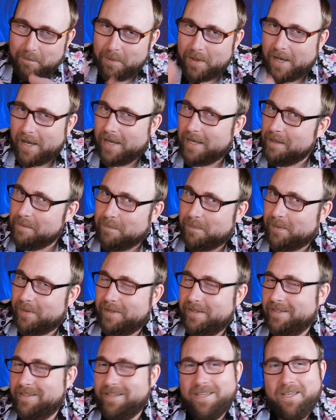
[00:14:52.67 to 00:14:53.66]
pipe
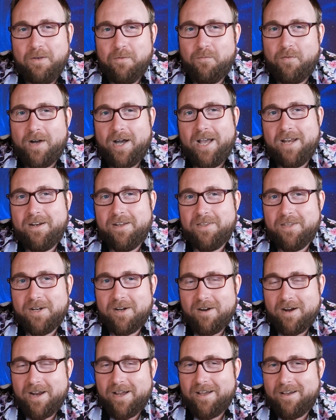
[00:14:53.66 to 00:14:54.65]
that you find on the
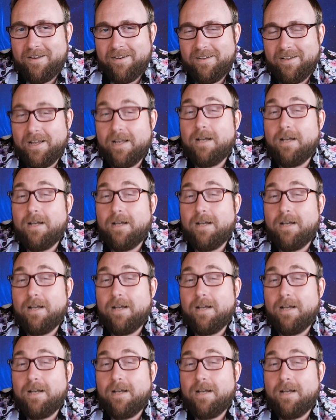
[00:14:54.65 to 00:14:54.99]
ground.